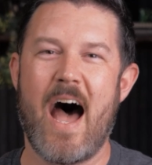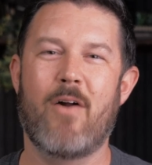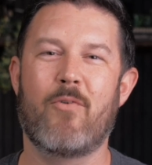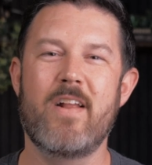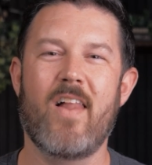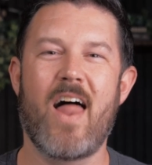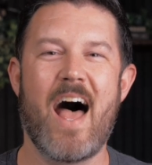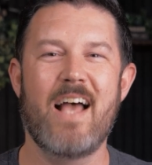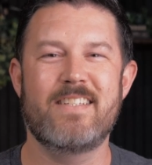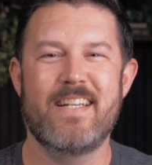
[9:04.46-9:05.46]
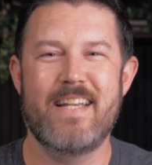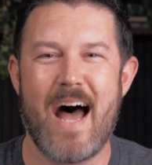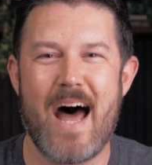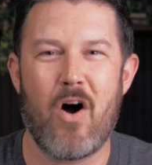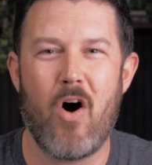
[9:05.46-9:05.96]
I realize
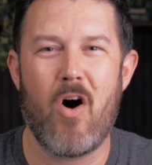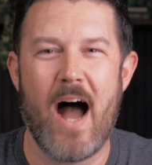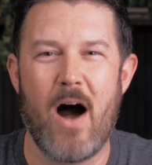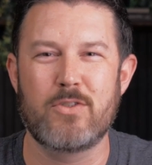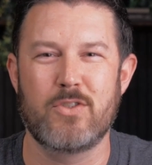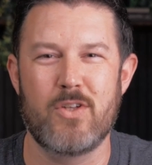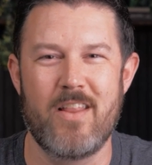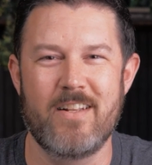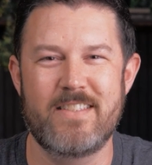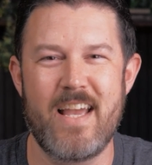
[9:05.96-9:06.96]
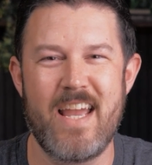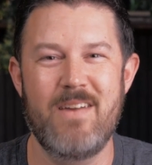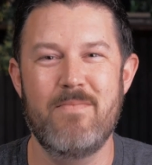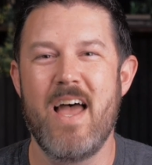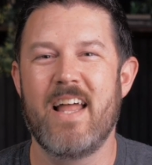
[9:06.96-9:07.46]
not all houses are the
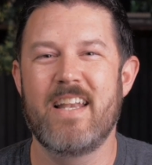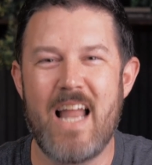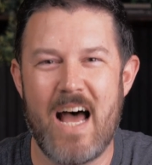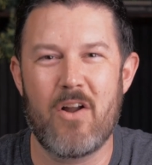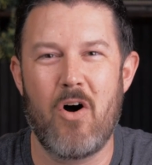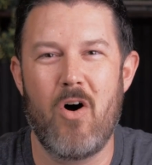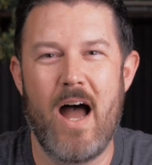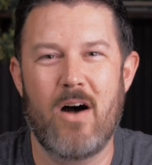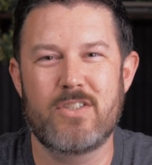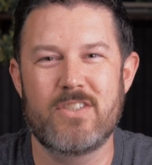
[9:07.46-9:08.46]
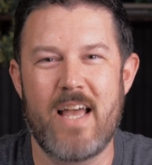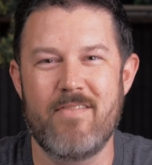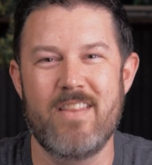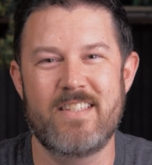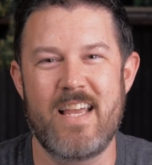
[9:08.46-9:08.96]
same. Not all houses
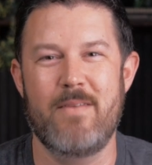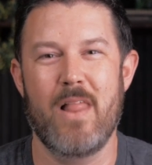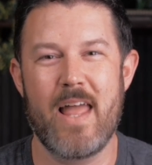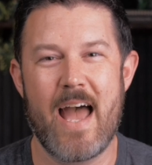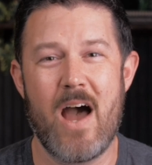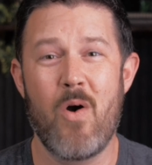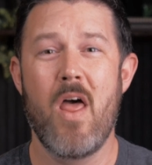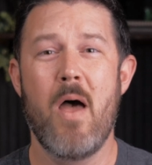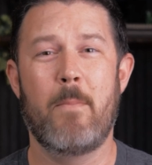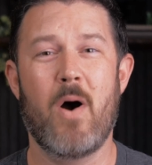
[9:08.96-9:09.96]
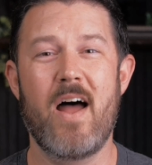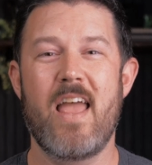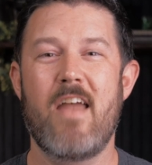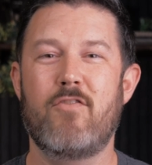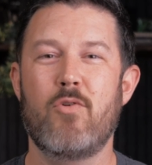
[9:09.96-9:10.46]
have the same layout. But
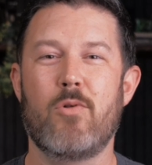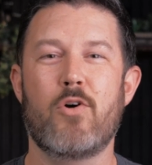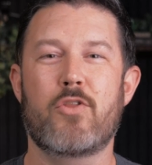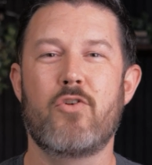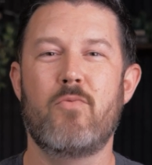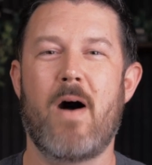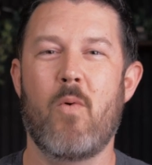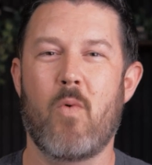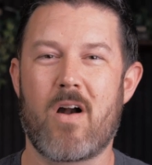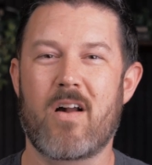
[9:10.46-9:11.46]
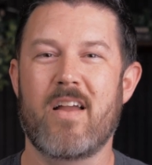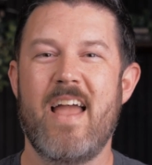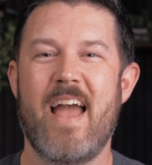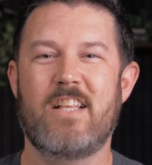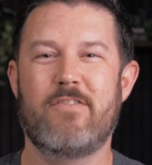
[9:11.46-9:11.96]
if you look through my work,
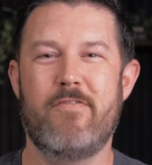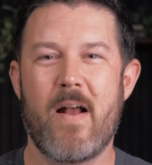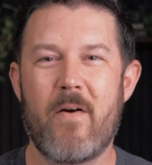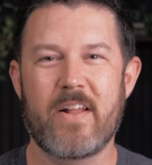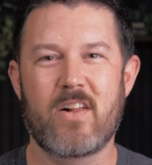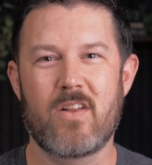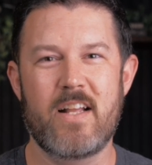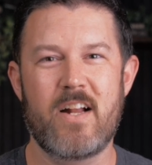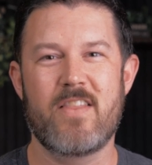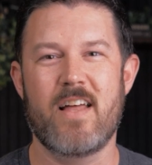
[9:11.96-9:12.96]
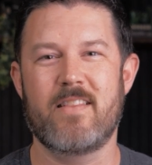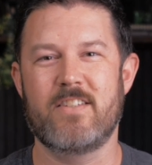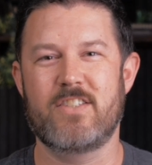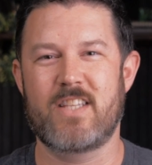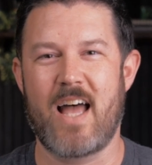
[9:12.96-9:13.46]
it's very clear that the
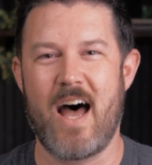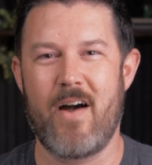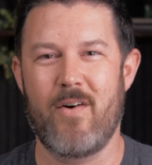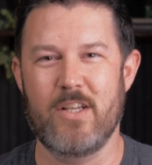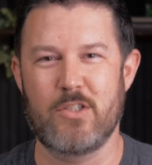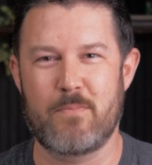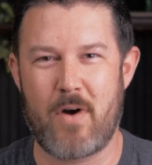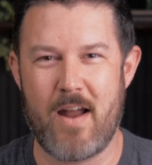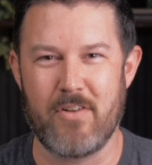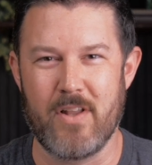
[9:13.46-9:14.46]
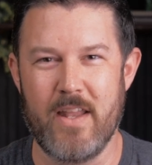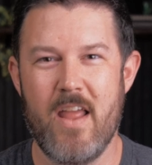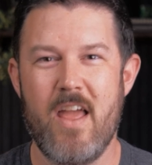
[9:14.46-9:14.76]
style is prevalent.